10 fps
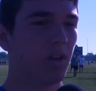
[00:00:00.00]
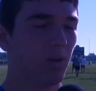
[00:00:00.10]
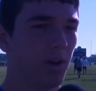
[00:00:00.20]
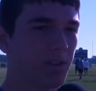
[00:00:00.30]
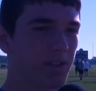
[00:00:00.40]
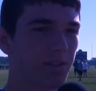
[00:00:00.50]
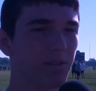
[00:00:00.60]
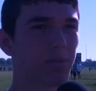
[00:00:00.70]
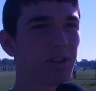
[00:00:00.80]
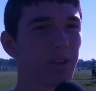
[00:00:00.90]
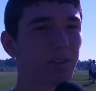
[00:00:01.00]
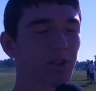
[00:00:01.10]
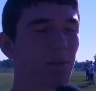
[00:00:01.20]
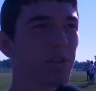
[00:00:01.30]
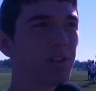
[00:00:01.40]
well, I just got to be
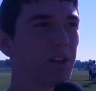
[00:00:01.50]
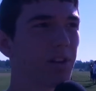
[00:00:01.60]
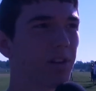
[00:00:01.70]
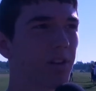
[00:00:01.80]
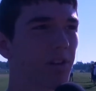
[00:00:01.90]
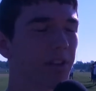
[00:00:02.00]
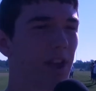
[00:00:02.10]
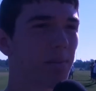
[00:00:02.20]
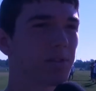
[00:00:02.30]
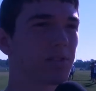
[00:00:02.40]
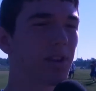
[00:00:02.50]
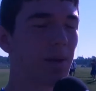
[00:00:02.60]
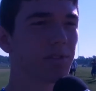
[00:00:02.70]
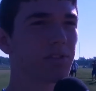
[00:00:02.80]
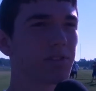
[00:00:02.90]
try to be a leader, and all the captain,
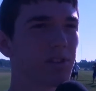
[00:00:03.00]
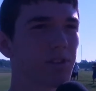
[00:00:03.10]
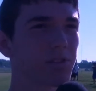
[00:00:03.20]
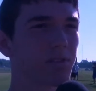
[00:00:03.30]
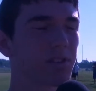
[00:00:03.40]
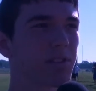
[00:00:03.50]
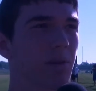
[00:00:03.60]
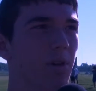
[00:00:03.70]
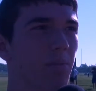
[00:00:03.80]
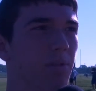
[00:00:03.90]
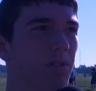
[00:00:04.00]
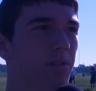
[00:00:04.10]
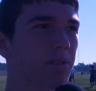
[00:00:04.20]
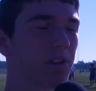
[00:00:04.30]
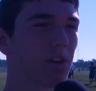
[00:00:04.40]
captains and seniors have to step up and
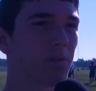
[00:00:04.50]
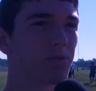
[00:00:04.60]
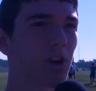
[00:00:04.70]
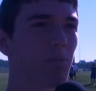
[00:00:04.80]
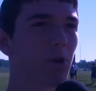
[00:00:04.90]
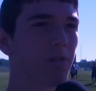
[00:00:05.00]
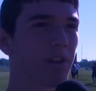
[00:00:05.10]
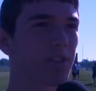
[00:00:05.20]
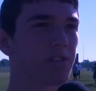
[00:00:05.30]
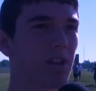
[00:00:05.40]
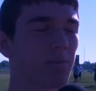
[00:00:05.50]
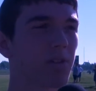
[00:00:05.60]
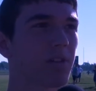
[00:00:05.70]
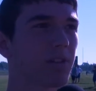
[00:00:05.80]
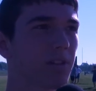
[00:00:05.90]
you know try to motivate the team
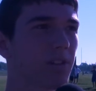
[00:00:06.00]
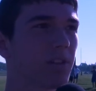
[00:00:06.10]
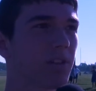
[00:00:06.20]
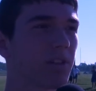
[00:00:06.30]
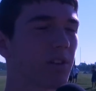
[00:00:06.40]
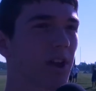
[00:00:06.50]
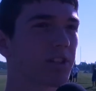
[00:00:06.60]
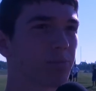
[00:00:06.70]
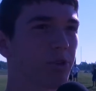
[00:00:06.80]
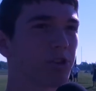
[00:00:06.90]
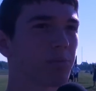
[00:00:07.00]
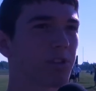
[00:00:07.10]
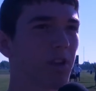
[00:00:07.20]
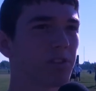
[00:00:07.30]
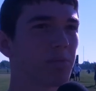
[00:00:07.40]
to you know actually push
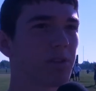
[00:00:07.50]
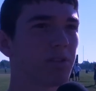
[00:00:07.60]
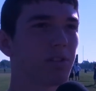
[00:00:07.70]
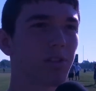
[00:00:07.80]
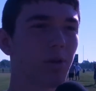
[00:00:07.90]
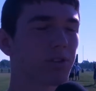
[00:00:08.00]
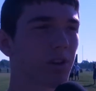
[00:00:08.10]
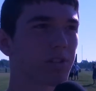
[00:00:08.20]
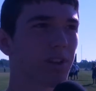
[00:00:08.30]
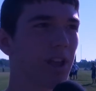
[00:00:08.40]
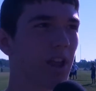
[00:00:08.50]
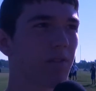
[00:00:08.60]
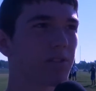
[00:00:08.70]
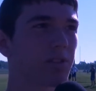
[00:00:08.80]
themselves to be to go as hard as they can every